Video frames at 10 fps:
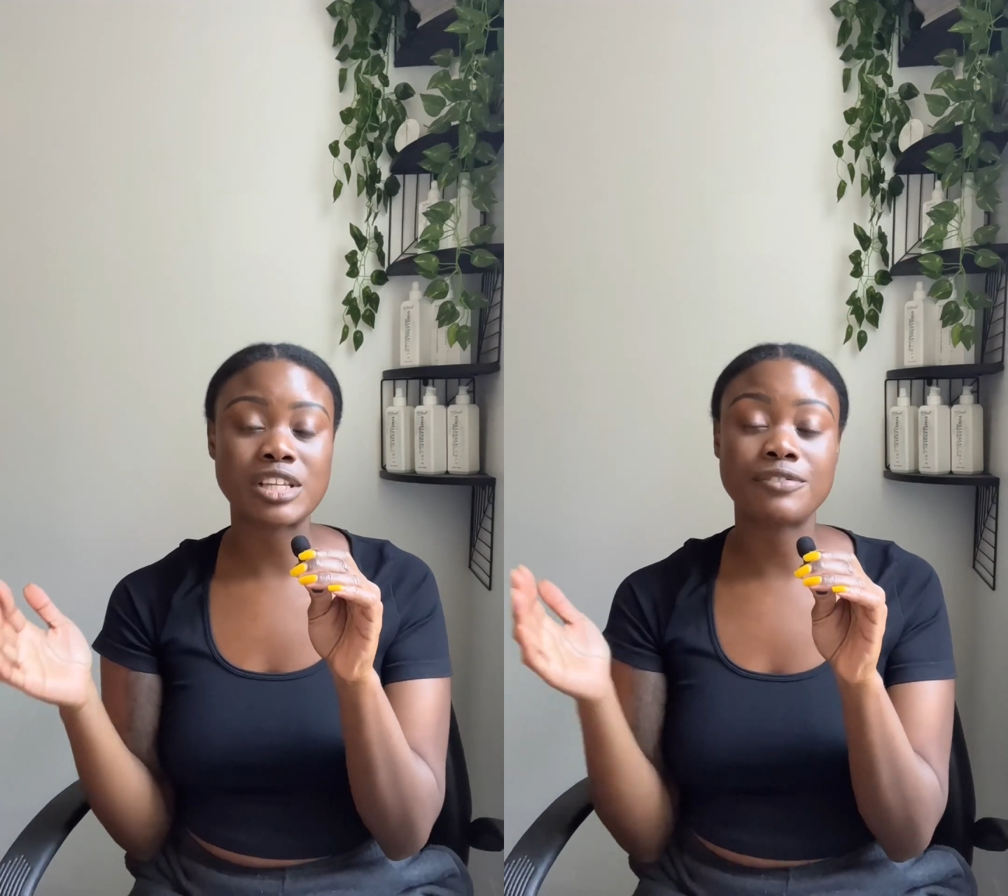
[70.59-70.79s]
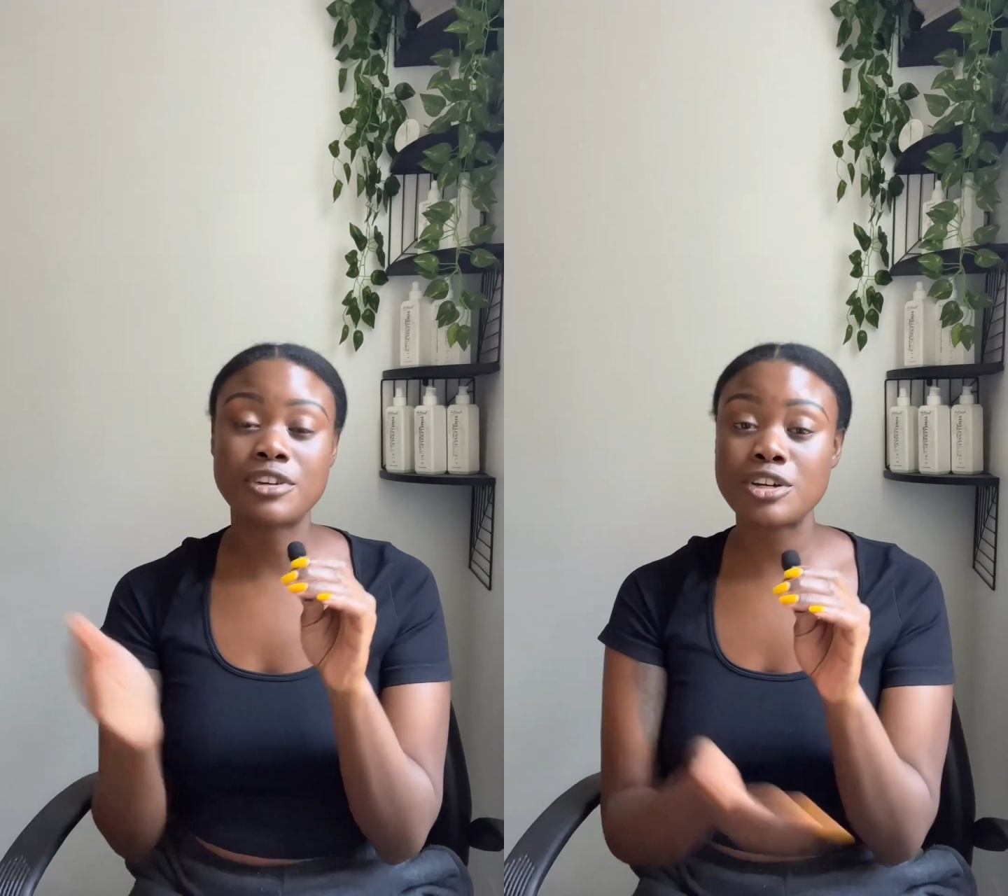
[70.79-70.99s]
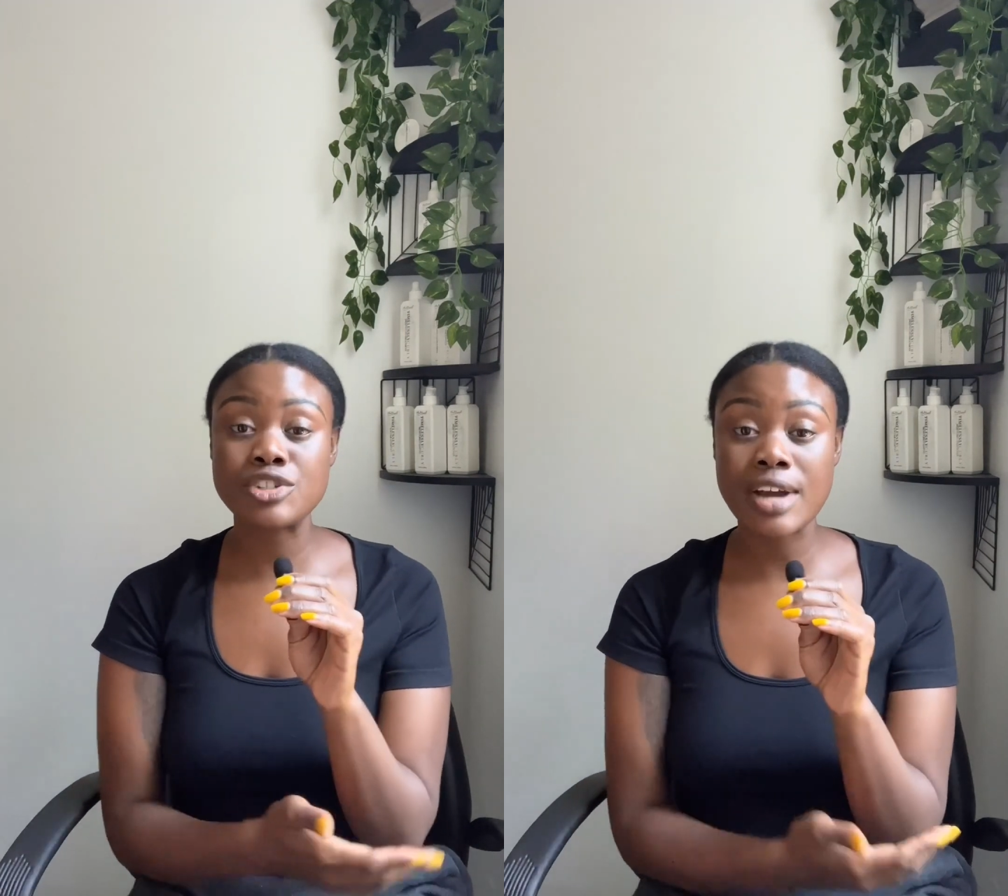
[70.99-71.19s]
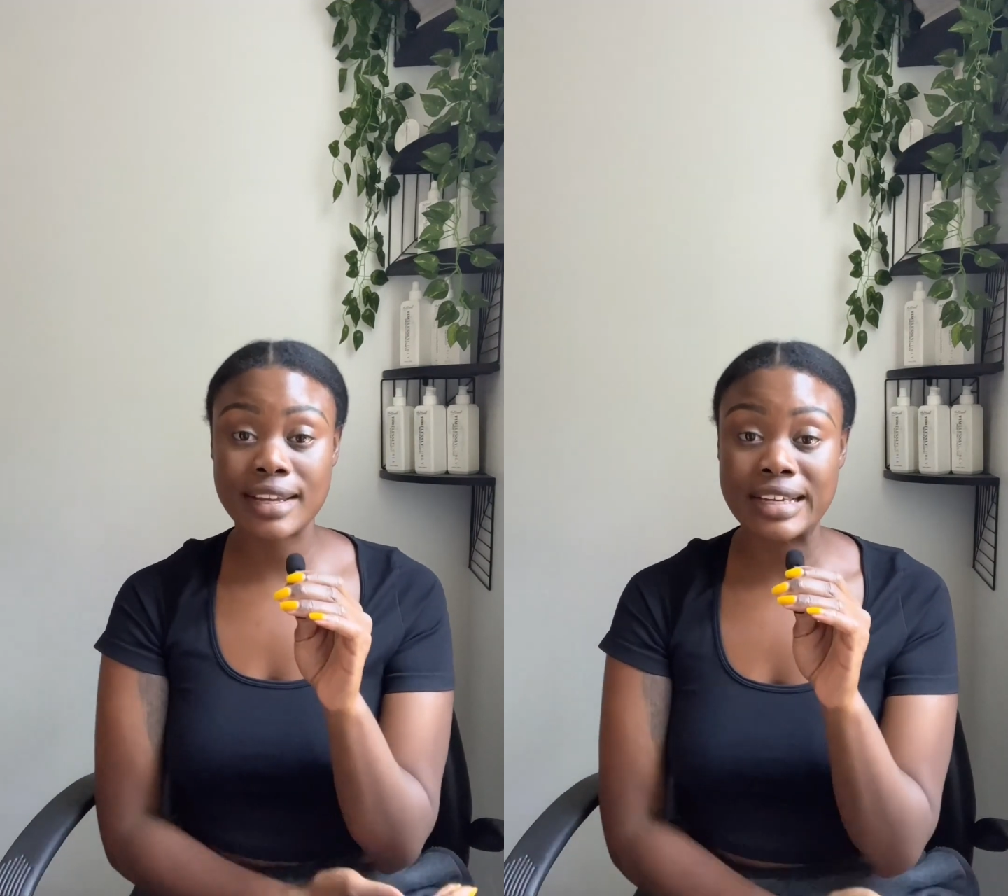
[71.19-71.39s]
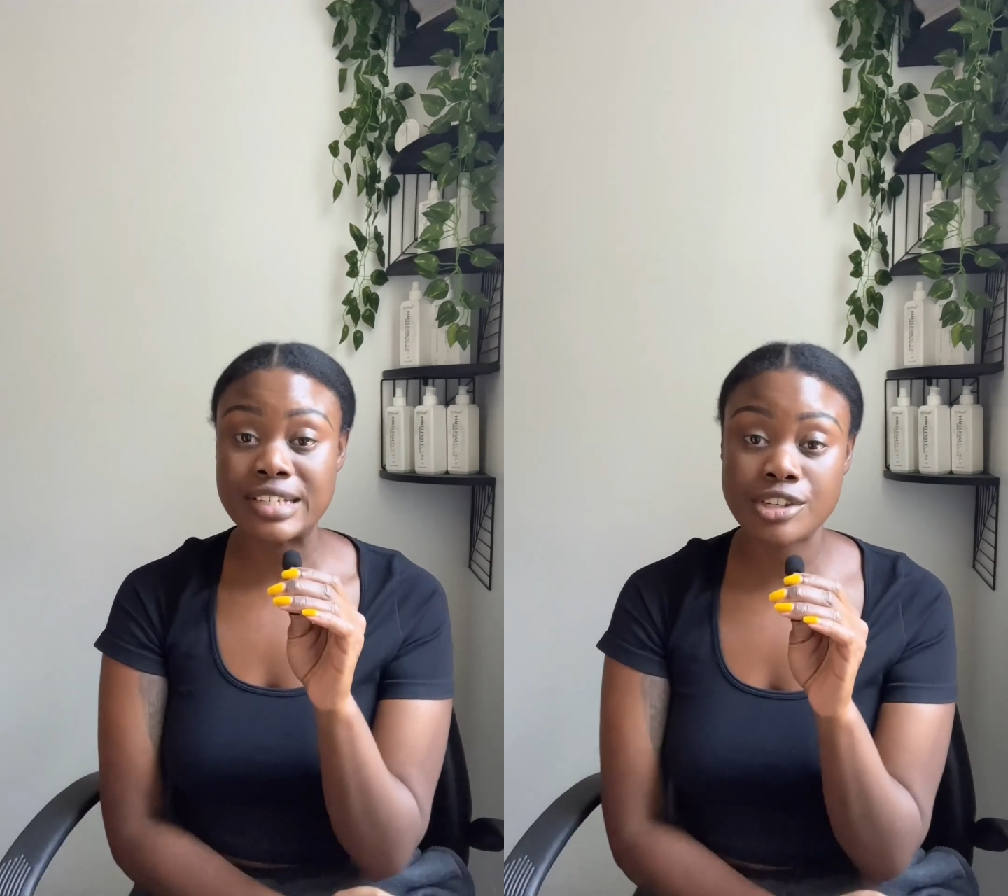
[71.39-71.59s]
if you're trying to
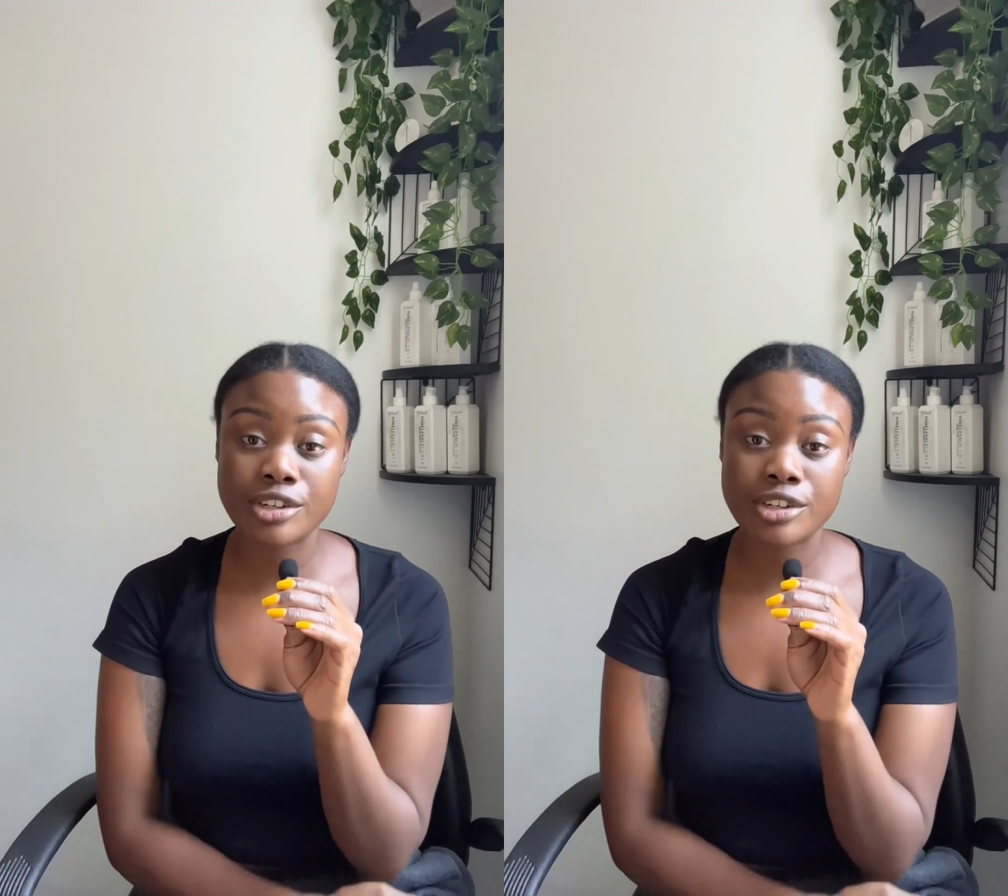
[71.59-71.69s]
get your